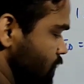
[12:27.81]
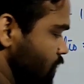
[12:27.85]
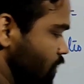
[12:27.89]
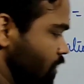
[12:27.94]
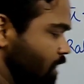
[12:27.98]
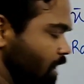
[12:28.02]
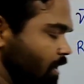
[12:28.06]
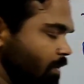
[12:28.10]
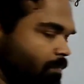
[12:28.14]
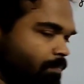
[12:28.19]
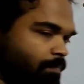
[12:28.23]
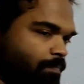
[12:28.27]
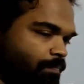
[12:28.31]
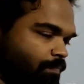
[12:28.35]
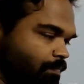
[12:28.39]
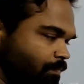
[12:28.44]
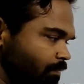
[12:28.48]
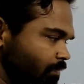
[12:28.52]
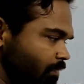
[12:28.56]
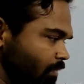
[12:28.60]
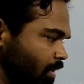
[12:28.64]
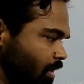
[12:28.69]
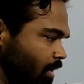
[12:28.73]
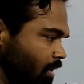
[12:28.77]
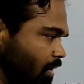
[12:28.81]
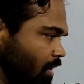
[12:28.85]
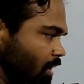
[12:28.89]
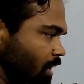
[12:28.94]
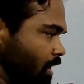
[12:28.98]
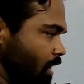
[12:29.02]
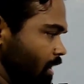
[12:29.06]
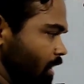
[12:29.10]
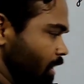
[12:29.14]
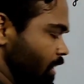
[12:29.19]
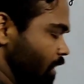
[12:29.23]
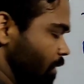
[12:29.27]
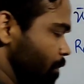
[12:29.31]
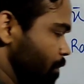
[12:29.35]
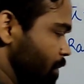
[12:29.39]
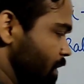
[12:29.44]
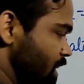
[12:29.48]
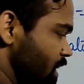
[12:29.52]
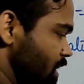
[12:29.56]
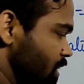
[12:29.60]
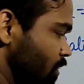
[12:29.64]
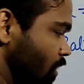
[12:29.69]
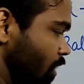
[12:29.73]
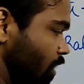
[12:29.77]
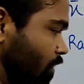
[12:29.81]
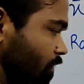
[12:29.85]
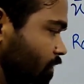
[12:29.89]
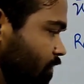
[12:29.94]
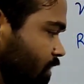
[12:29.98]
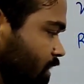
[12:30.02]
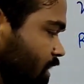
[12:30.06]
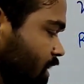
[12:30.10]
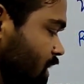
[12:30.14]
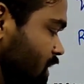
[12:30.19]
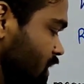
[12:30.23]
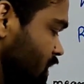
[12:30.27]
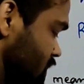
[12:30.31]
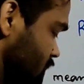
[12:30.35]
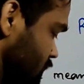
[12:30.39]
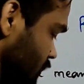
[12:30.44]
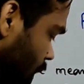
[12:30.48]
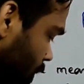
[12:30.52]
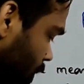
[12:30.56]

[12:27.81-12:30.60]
Okay? Now mean of these